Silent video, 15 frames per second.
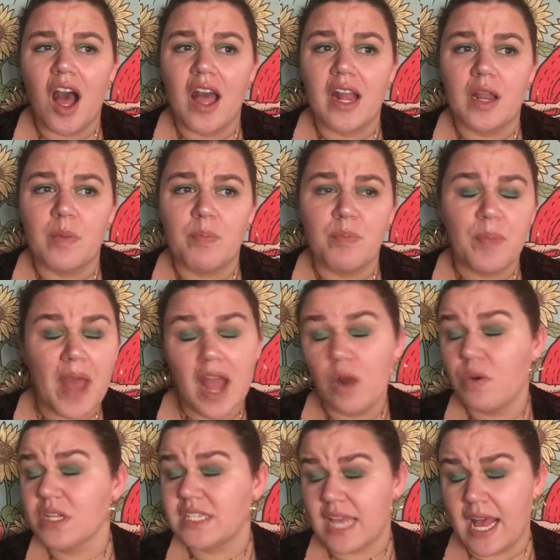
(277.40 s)
in a
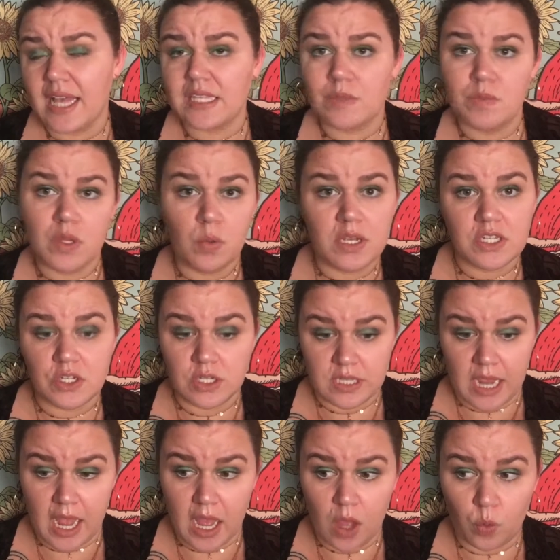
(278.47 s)
backwards ass Midwestern
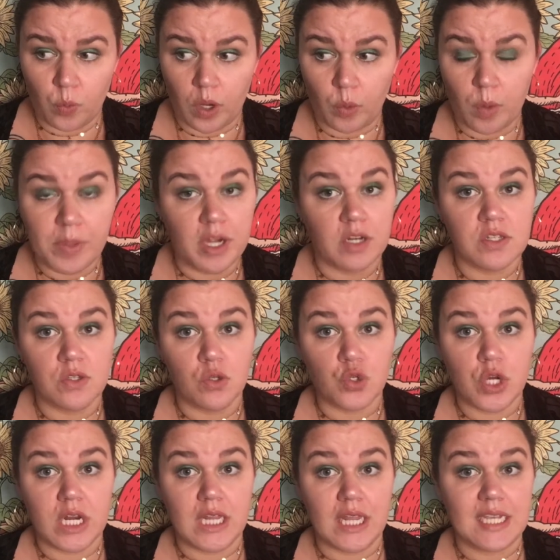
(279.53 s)
town where women are still
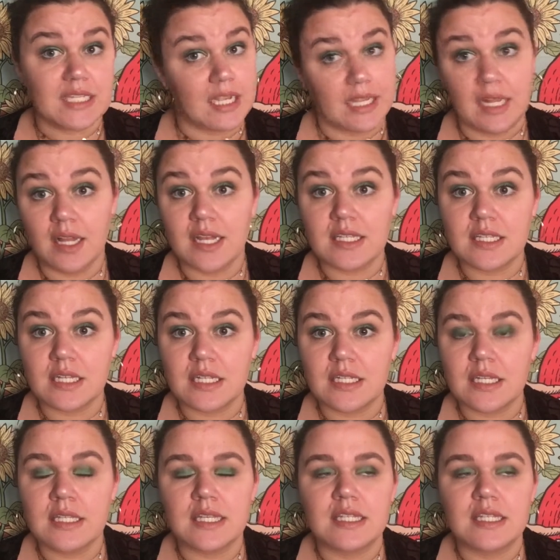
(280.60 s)
treated like second-class citizens.